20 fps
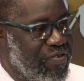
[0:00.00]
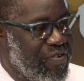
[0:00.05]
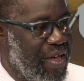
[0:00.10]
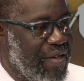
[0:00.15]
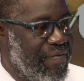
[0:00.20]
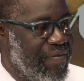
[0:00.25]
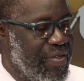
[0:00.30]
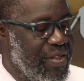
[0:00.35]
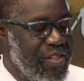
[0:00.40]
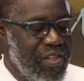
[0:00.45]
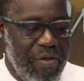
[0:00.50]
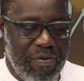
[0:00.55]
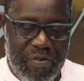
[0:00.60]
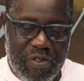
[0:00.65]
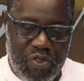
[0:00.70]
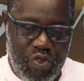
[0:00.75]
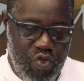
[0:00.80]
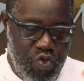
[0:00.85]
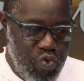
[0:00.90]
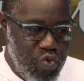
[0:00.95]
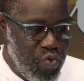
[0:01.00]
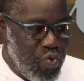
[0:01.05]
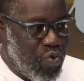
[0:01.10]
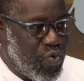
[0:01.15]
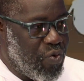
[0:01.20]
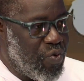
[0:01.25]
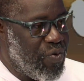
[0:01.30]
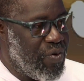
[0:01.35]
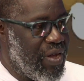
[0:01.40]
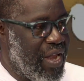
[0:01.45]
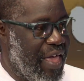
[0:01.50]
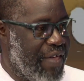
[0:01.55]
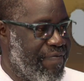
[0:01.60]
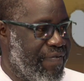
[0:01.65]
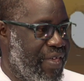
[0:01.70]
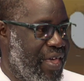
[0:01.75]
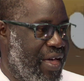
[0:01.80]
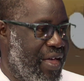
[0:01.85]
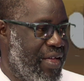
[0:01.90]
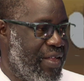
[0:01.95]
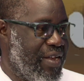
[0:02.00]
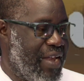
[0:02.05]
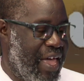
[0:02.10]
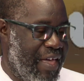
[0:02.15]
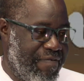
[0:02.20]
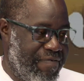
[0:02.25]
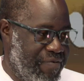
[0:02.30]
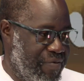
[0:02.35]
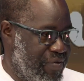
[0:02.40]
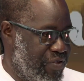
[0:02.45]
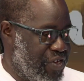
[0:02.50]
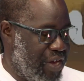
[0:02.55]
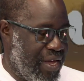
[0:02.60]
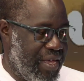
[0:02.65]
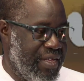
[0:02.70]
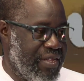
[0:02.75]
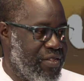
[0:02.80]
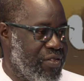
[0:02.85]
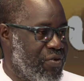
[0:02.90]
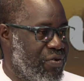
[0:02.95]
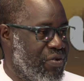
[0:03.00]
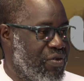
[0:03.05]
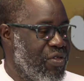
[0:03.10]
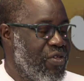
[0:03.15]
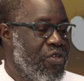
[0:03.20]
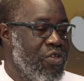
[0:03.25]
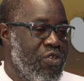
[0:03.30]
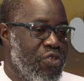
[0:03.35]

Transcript: driving. There was no life jackets on.